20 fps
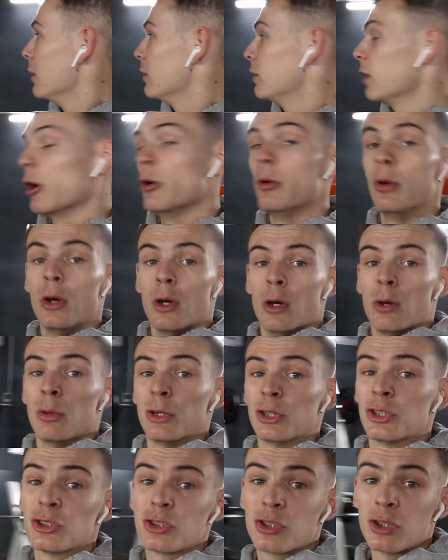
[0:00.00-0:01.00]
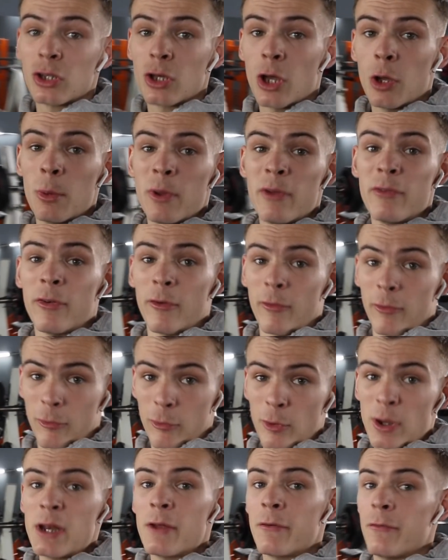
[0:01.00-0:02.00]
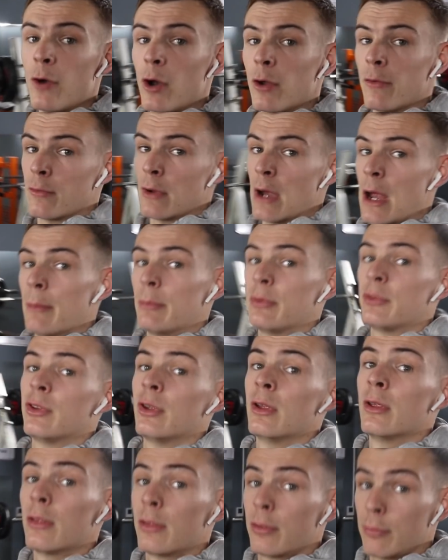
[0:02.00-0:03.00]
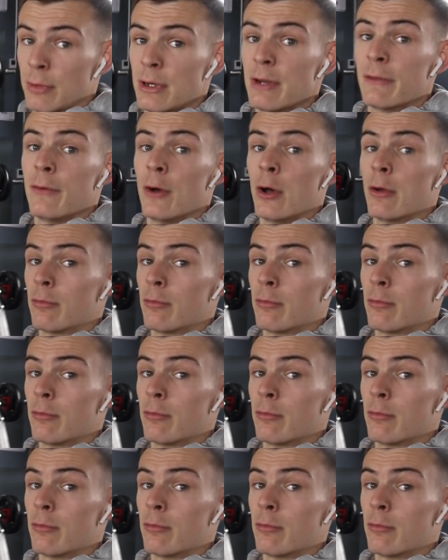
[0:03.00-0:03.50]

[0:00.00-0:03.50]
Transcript: So we're just gonna go with 3 to 5 reps, 3 to 5